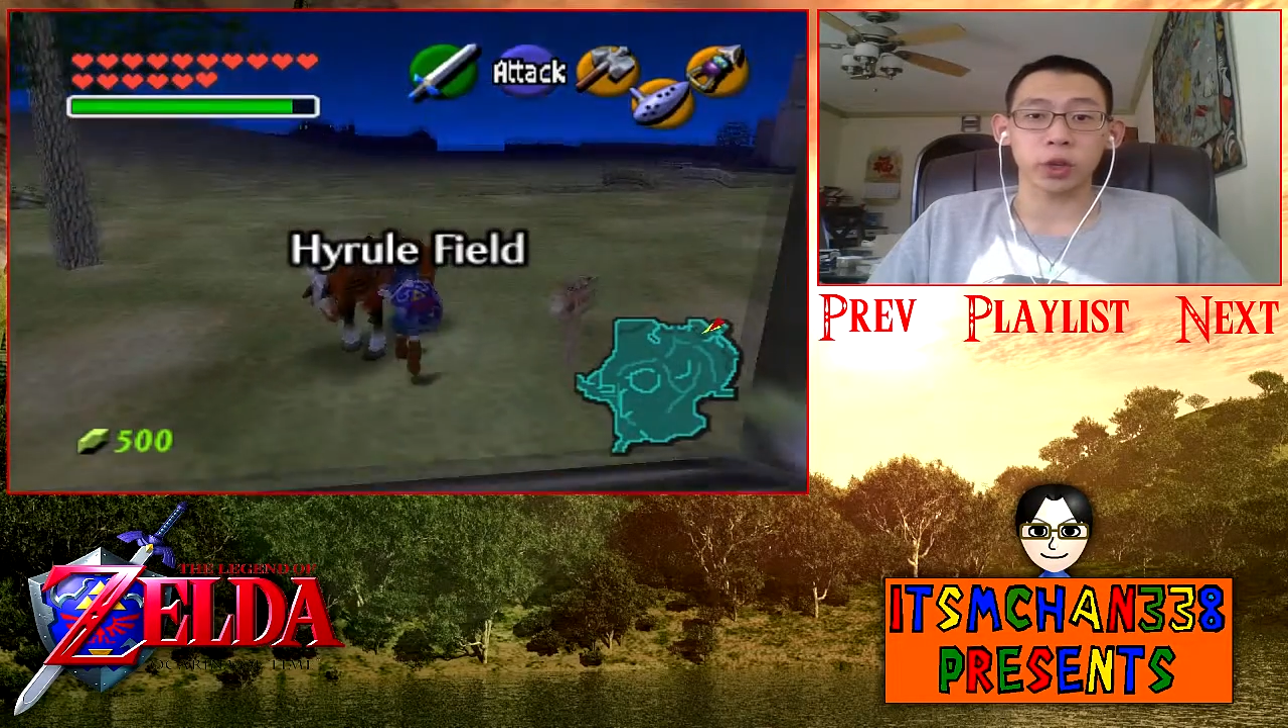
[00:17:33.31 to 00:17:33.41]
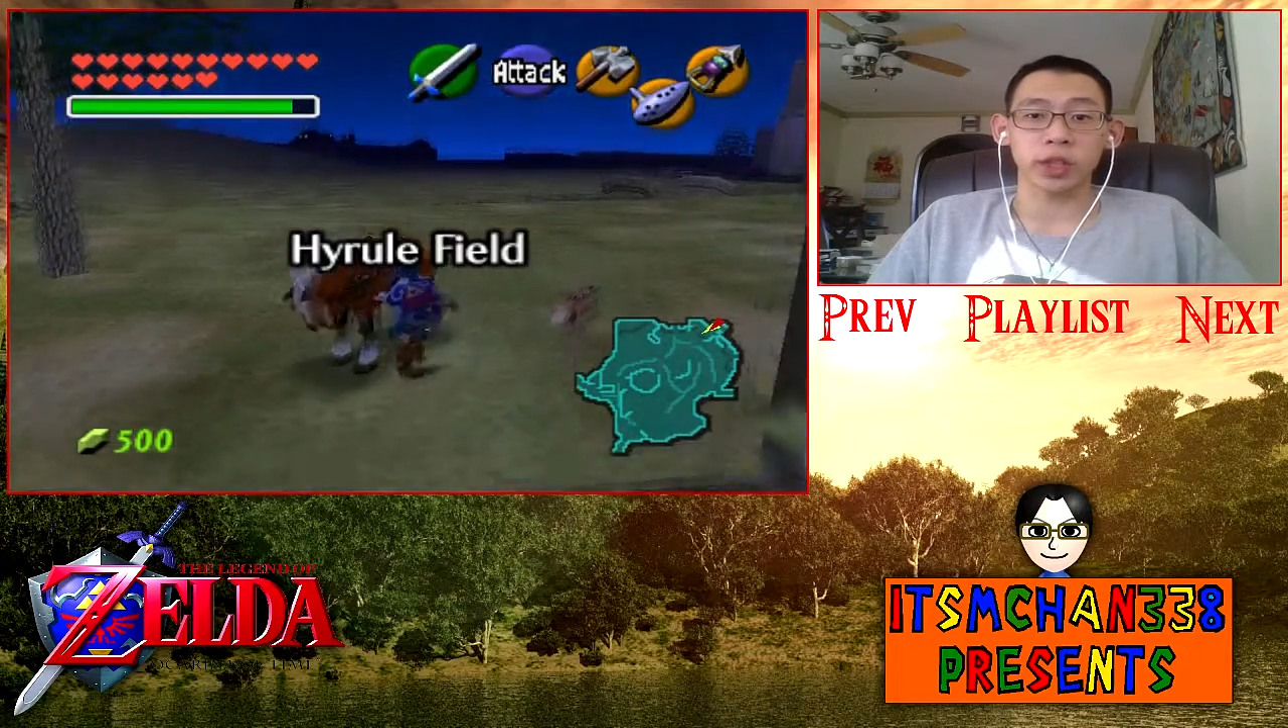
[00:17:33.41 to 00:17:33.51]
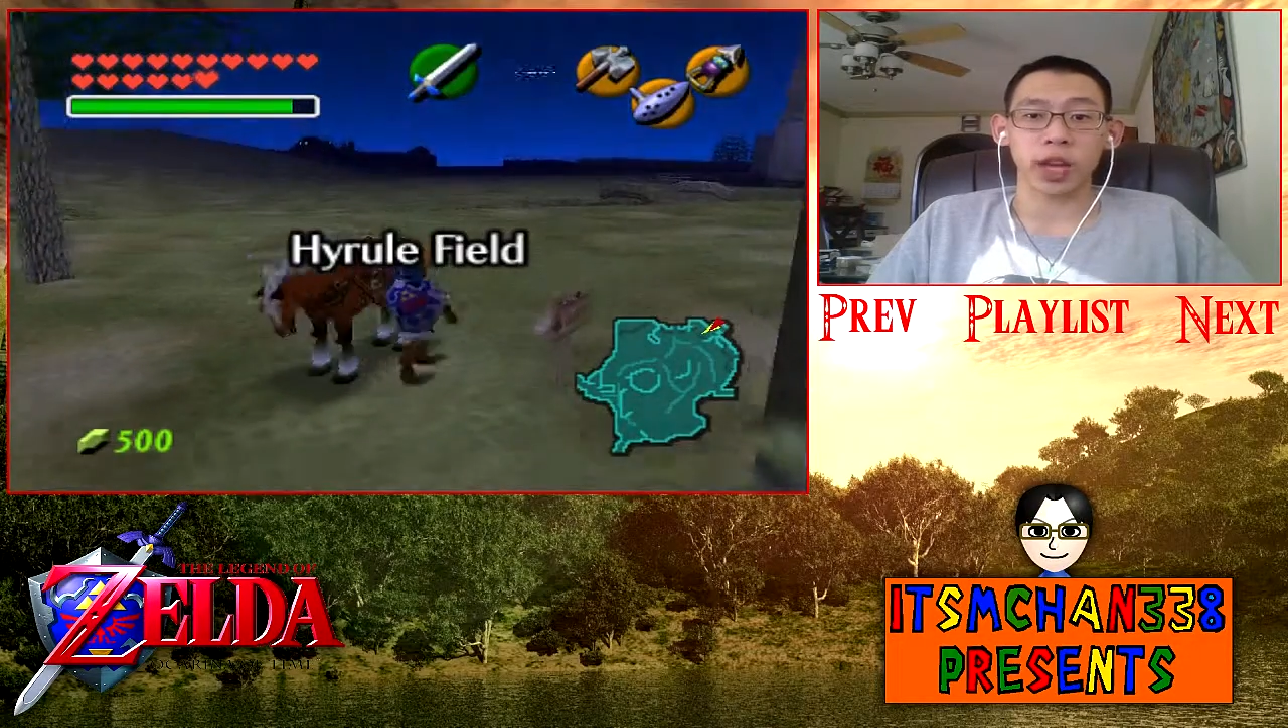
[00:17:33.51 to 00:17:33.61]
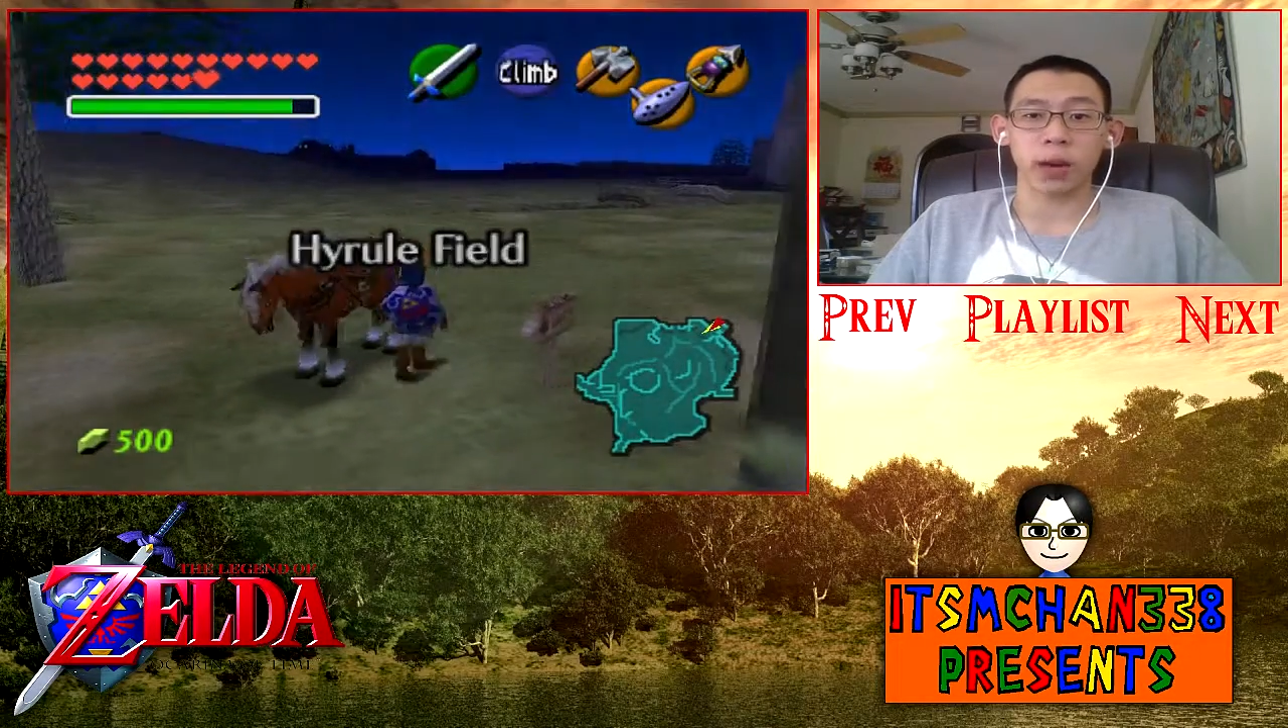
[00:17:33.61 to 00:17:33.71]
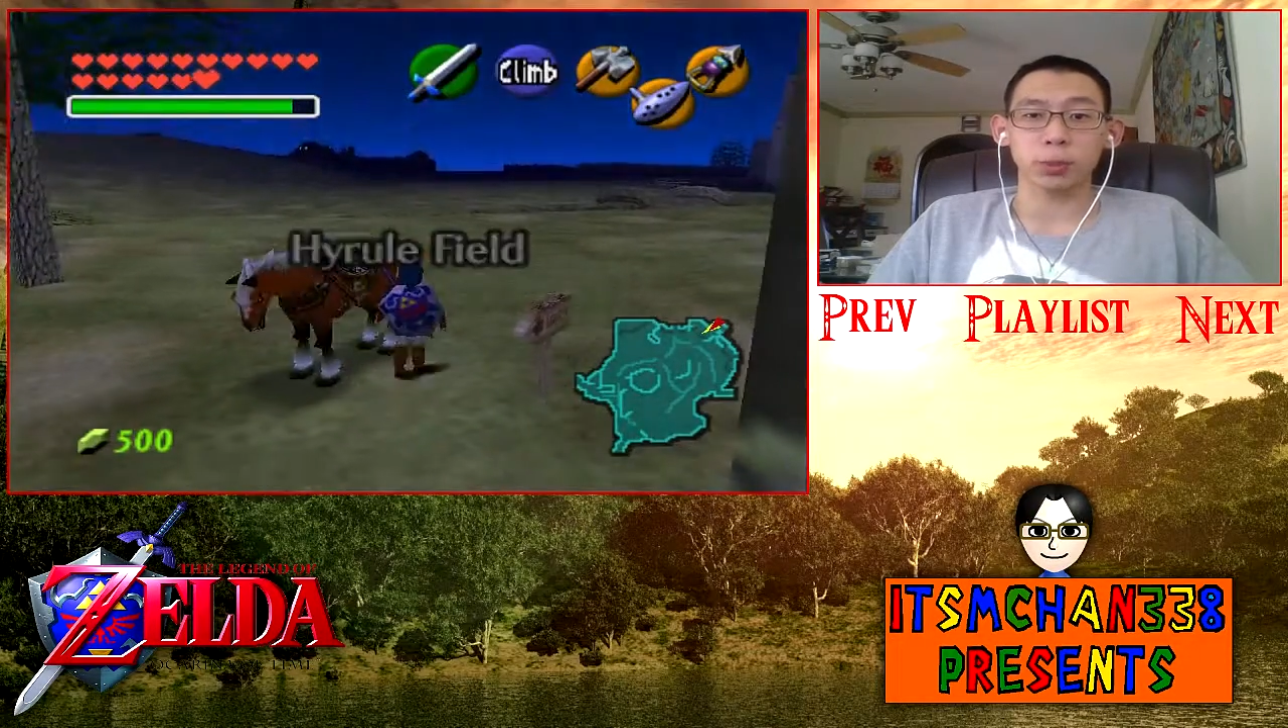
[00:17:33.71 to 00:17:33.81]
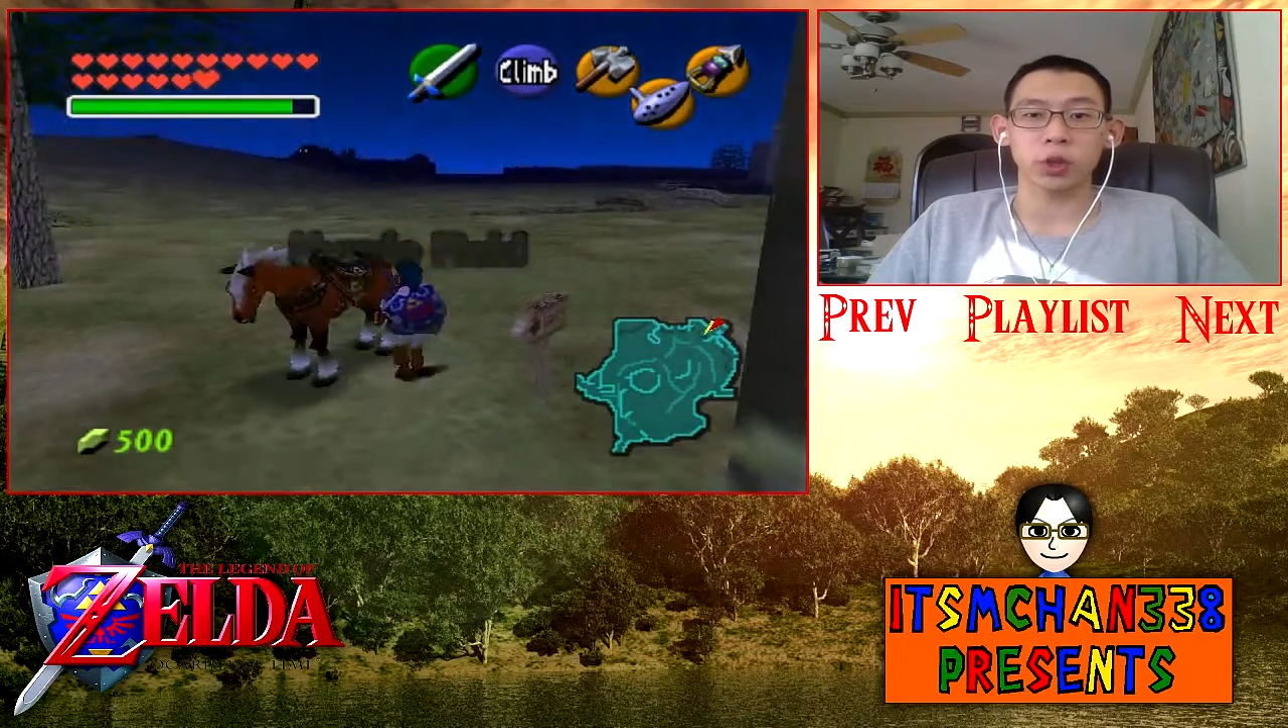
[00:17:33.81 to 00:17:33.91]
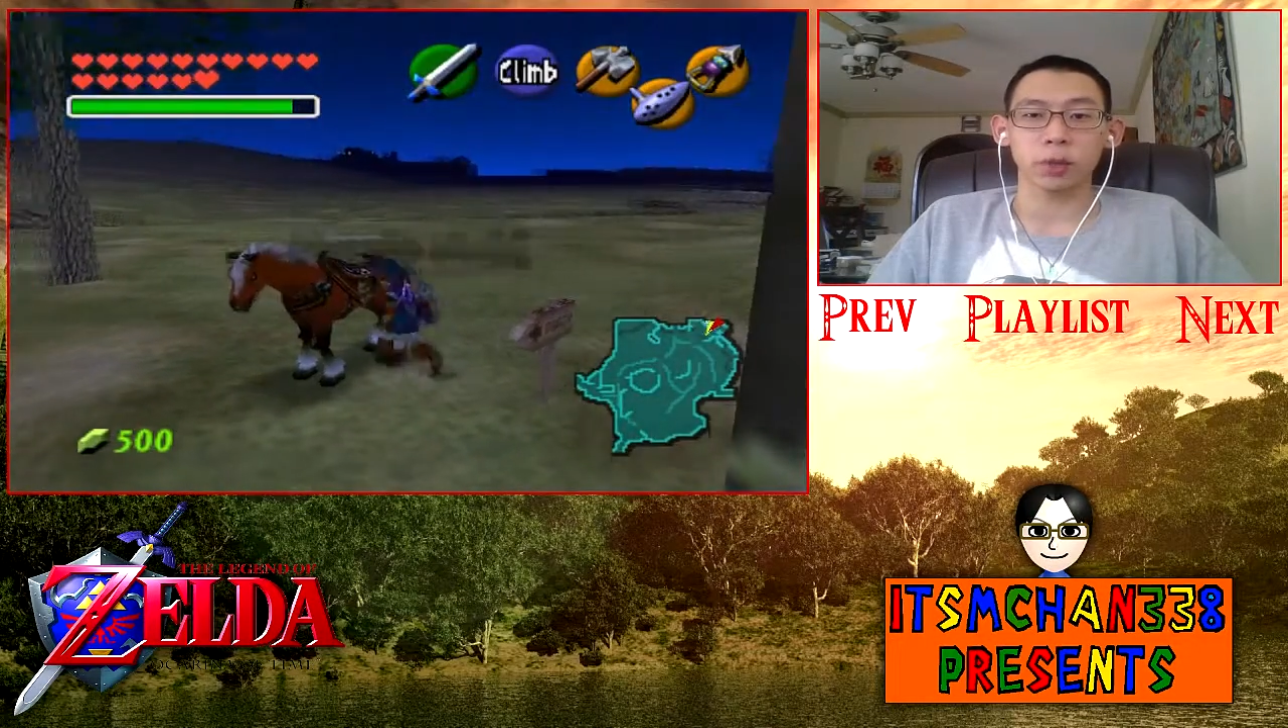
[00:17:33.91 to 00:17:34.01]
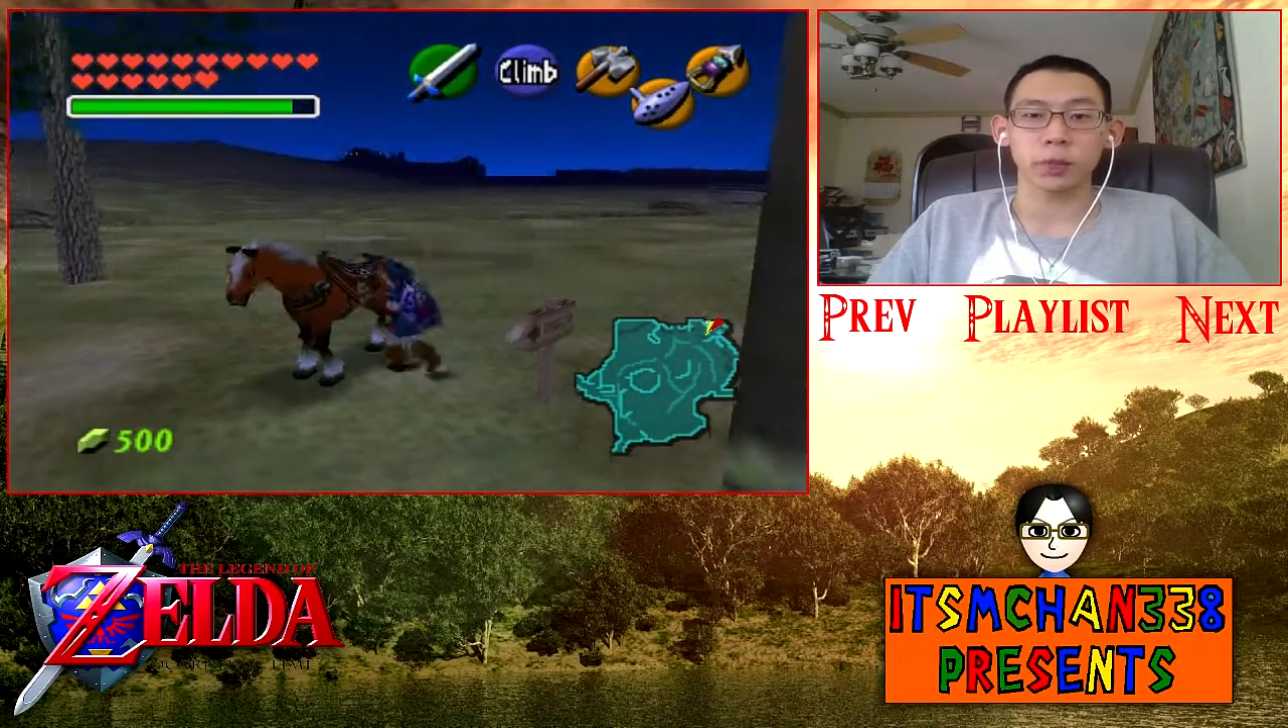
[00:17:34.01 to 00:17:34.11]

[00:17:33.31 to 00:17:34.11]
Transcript: It's optional